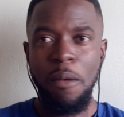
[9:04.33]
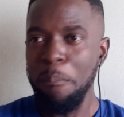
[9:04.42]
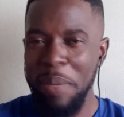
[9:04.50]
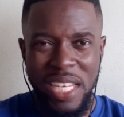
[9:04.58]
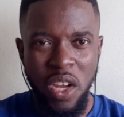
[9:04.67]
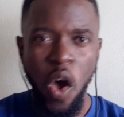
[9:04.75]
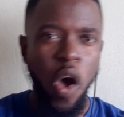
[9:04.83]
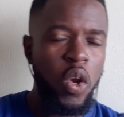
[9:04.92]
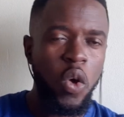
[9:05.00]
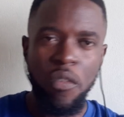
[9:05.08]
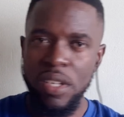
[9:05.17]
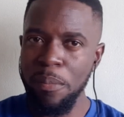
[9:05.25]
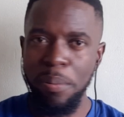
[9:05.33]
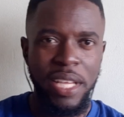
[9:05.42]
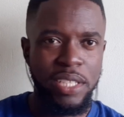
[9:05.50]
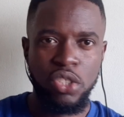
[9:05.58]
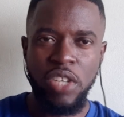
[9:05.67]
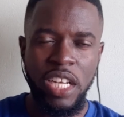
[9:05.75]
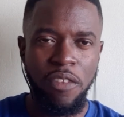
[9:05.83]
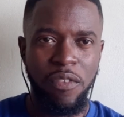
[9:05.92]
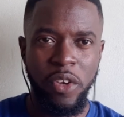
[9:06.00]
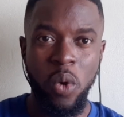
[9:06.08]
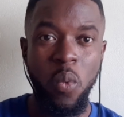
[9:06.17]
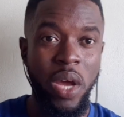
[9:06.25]
being all over the place trying to
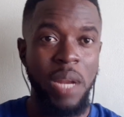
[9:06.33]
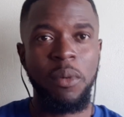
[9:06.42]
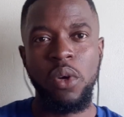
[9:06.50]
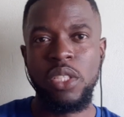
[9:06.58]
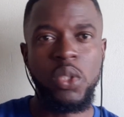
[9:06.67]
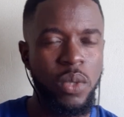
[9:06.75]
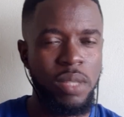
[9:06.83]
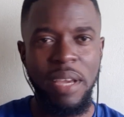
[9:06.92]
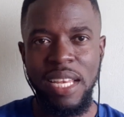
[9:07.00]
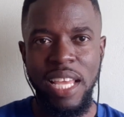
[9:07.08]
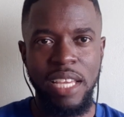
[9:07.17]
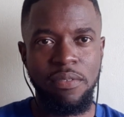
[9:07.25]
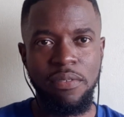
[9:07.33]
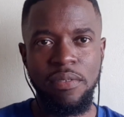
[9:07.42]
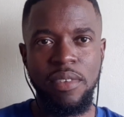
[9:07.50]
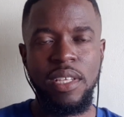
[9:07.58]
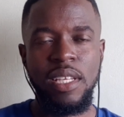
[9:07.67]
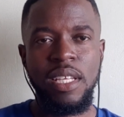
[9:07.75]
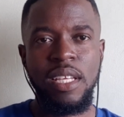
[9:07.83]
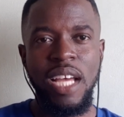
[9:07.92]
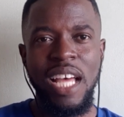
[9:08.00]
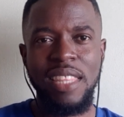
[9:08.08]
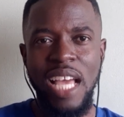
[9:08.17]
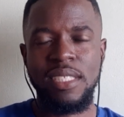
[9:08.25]
figure out what I'm going to do with my life.
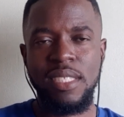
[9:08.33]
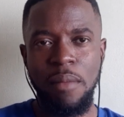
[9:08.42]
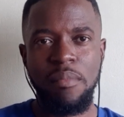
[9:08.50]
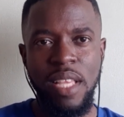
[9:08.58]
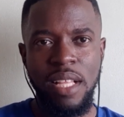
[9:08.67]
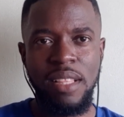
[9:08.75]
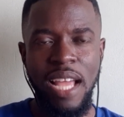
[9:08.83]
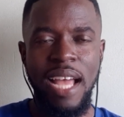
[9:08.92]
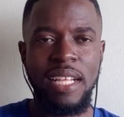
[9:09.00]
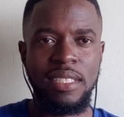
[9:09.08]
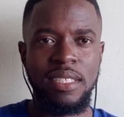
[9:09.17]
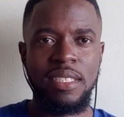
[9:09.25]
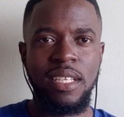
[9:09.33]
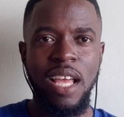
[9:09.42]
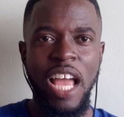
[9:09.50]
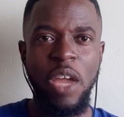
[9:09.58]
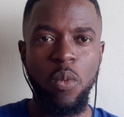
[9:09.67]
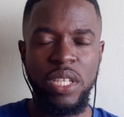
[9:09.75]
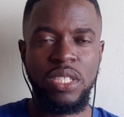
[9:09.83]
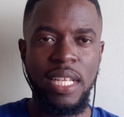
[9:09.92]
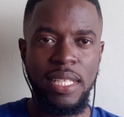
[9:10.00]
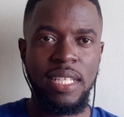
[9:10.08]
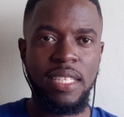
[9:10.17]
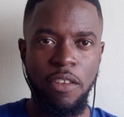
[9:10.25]
And that's something that I wish I
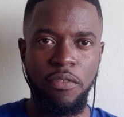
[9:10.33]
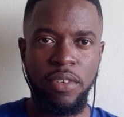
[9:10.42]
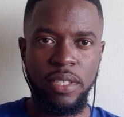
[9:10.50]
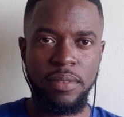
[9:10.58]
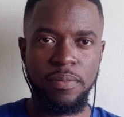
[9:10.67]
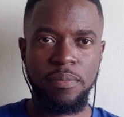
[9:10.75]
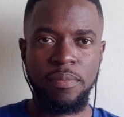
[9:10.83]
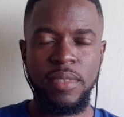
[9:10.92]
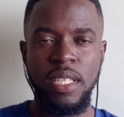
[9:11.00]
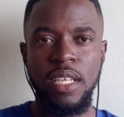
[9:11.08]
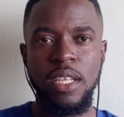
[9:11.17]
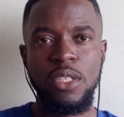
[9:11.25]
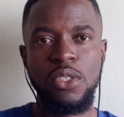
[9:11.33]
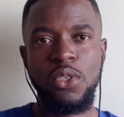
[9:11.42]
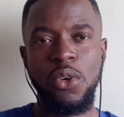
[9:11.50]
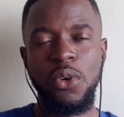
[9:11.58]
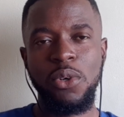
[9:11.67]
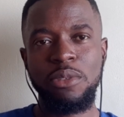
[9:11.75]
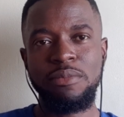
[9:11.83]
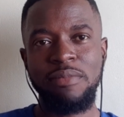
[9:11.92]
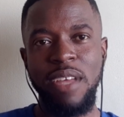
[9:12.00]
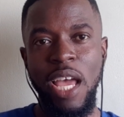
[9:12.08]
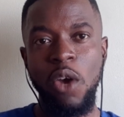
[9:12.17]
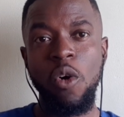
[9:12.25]
did different. So
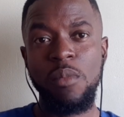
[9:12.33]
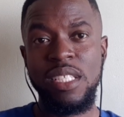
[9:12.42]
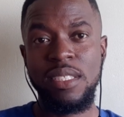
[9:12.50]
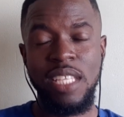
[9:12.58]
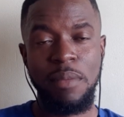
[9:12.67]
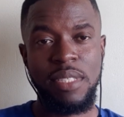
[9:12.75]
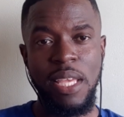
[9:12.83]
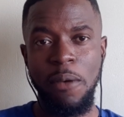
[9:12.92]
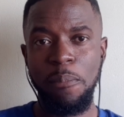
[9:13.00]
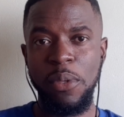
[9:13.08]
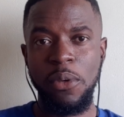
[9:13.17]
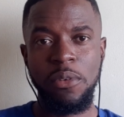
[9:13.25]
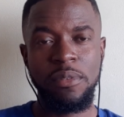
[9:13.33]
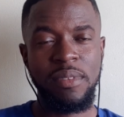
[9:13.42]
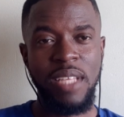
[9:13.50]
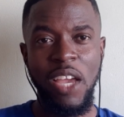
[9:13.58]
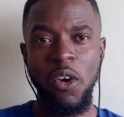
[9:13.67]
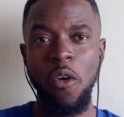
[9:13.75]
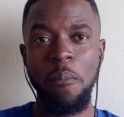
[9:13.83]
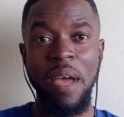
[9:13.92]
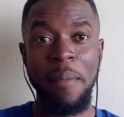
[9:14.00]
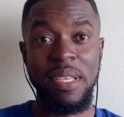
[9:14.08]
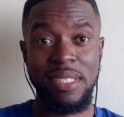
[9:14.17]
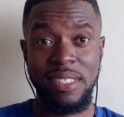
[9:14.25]
I hope these tips help you. I hope my
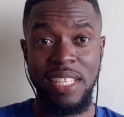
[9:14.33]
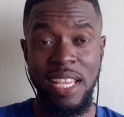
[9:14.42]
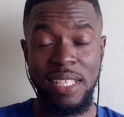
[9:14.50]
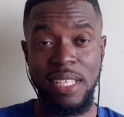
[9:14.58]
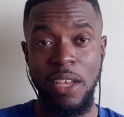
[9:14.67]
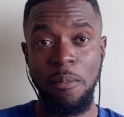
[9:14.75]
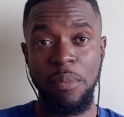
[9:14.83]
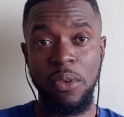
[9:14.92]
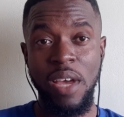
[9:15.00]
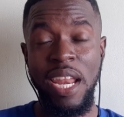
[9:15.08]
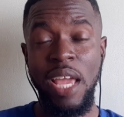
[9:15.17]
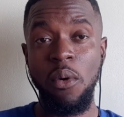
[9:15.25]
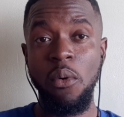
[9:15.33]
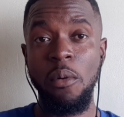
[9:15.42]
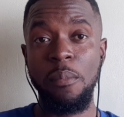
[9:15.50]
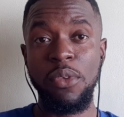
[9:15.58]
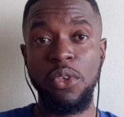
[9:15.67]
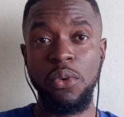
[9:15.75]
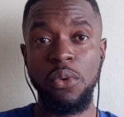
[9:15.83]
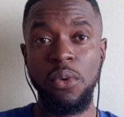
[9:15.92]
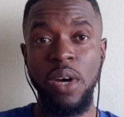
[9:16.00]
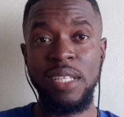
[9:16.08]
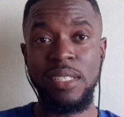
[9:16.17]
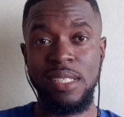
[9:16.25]
mistakes help you. And I hope
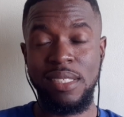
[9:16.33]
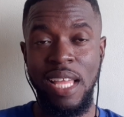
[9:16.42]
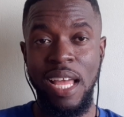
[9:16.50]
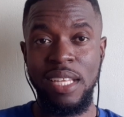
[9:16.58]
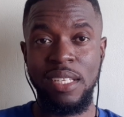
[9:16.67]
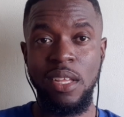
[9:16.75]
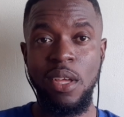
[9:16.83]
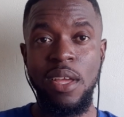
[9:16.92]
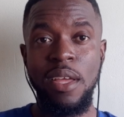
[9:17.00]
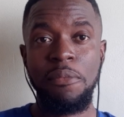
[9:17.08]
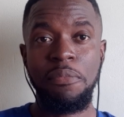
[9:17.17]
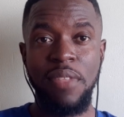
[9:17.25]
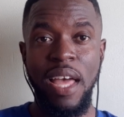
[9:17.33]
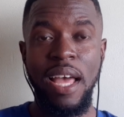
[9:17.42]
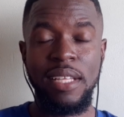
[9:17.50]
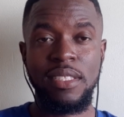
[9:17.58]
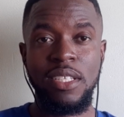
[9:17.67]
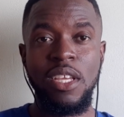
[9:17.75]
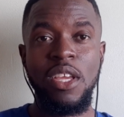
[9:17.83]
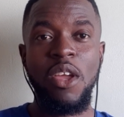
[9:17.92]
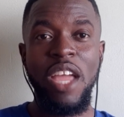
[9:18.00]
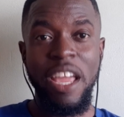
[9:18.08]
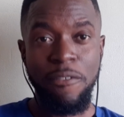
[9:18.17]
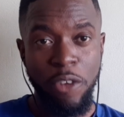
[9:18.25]
you understand that
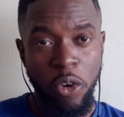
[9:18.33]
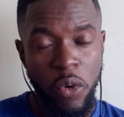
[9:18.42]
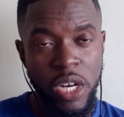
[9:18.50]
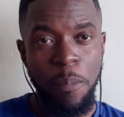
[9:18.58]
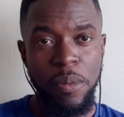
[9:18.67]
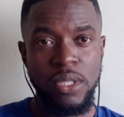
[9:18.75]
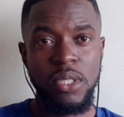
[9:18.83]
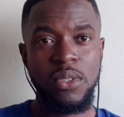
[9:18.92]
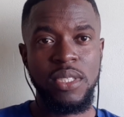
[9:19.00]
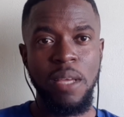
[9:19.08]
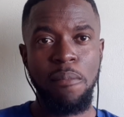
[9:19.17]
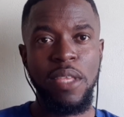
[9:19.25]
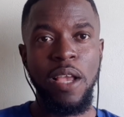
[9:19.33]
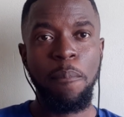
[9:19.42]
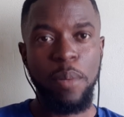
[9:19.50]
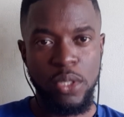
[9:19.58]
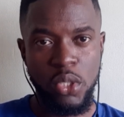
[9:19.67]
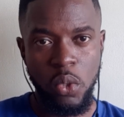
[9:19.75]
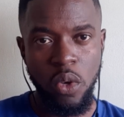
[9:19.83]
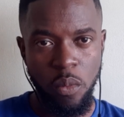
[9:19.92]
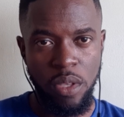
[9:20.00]
if you're going to pursue something, pursue